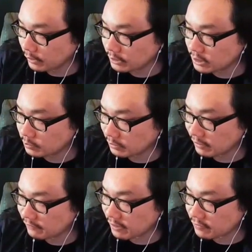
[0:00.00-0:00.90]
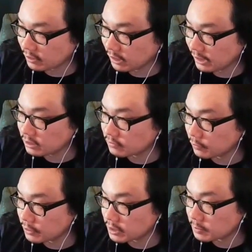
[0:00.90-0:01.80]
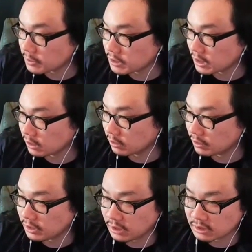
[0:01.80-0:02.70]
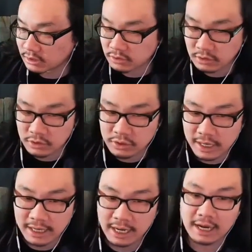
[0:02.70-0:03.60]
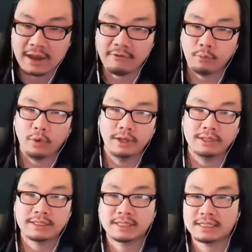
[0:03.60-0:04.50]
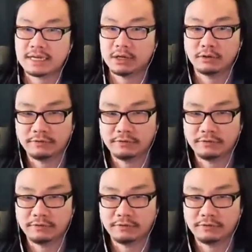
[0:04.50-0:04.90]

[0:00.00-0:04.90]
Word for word: This is one of my favorite lines for this particular thing, because there's there's I can't have one single